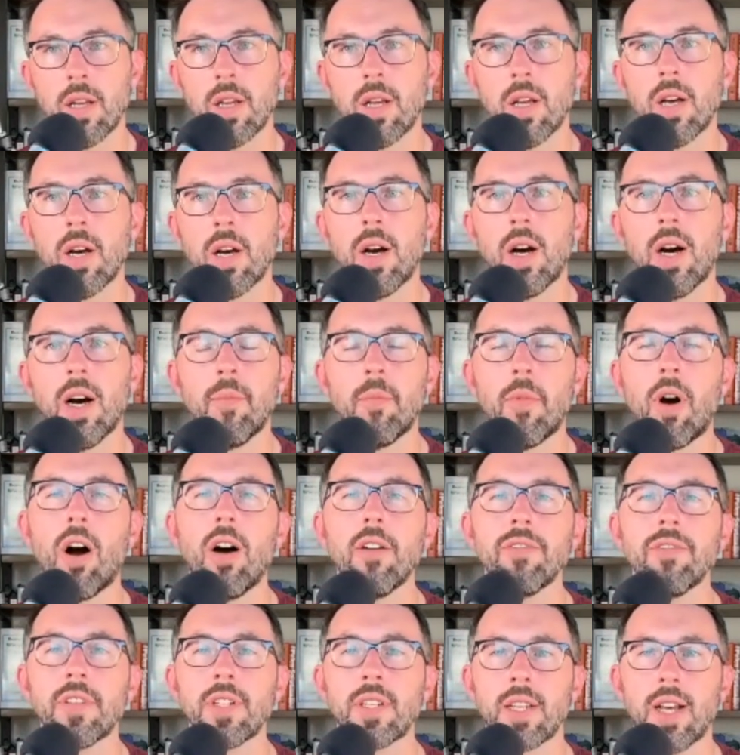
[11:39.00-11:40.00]

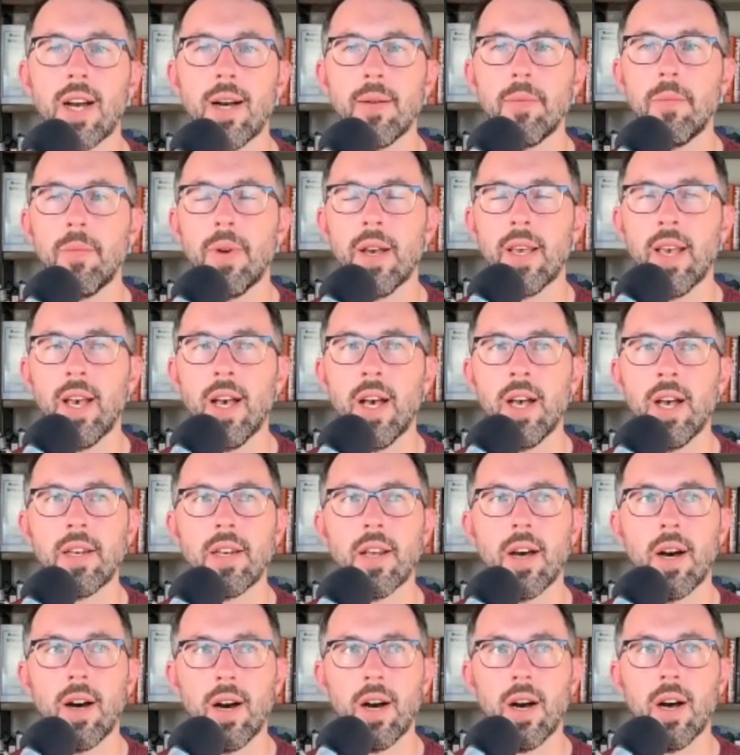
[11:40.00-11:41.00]
Off the top of my head,
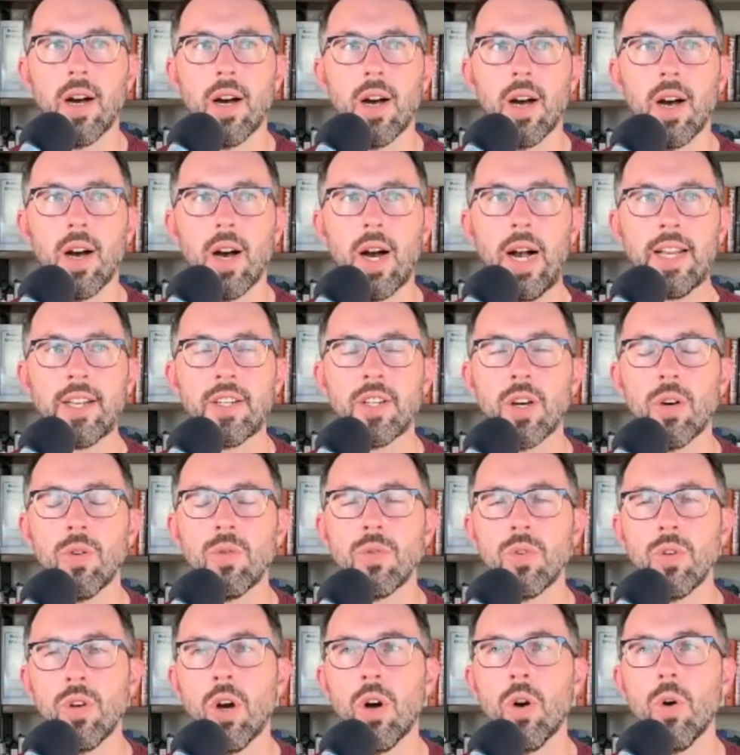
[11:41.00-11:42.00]
I
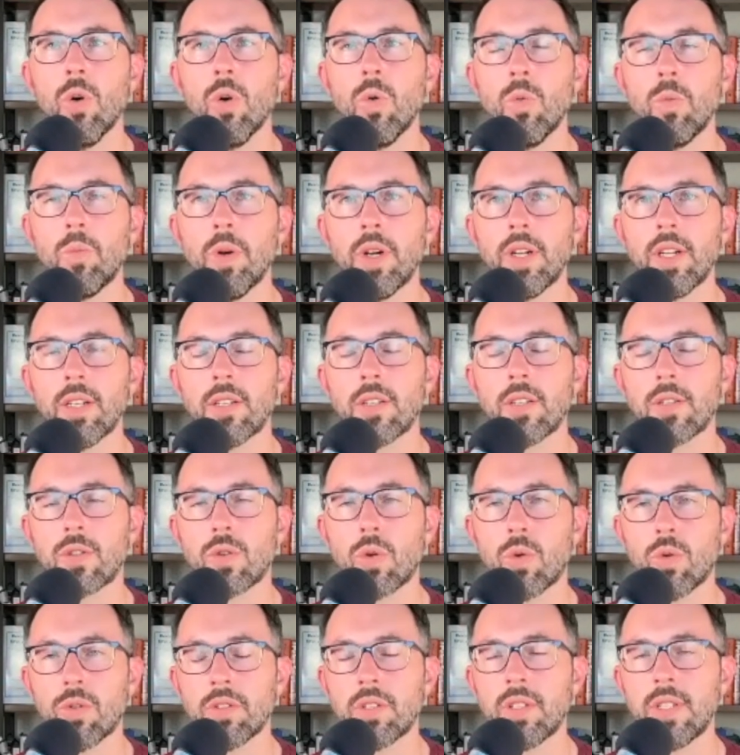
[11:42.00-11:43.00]
don't know, but it's
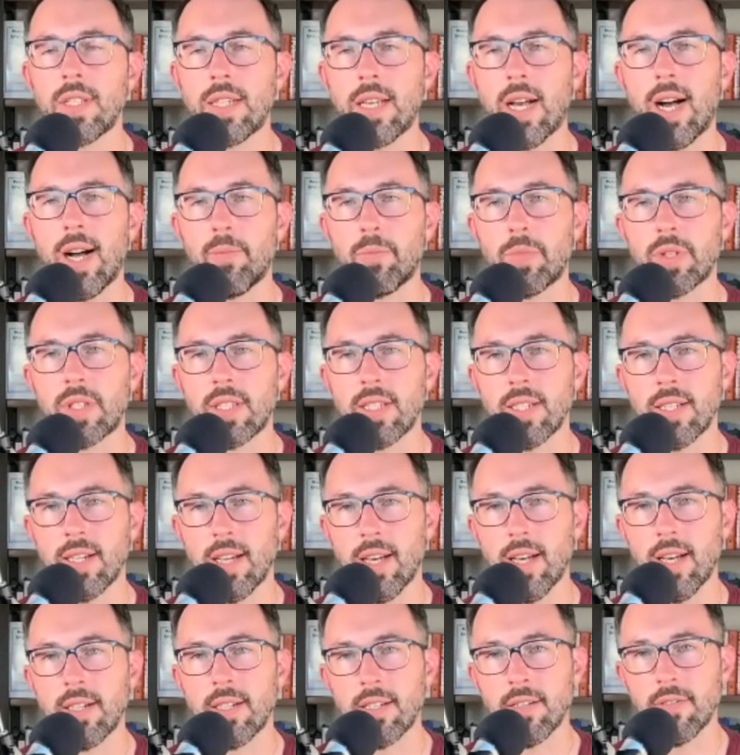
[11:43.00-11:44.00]
towards the opposite
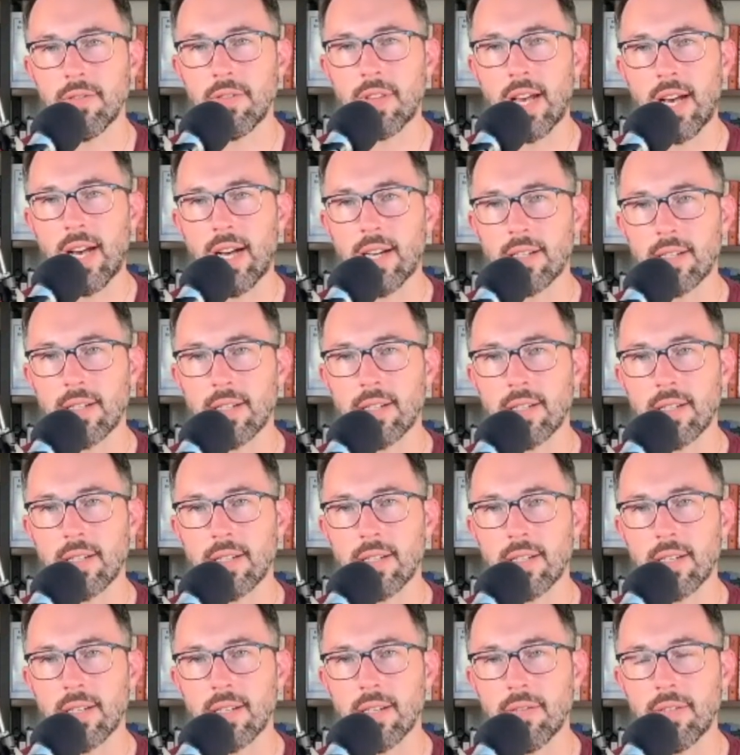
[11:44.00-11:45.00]
end of that
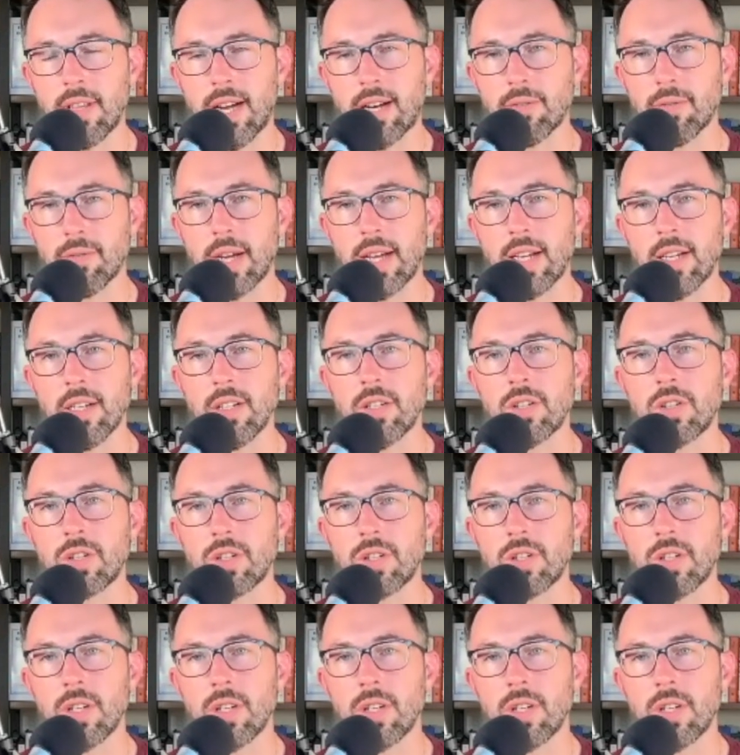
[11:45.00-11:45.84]
range.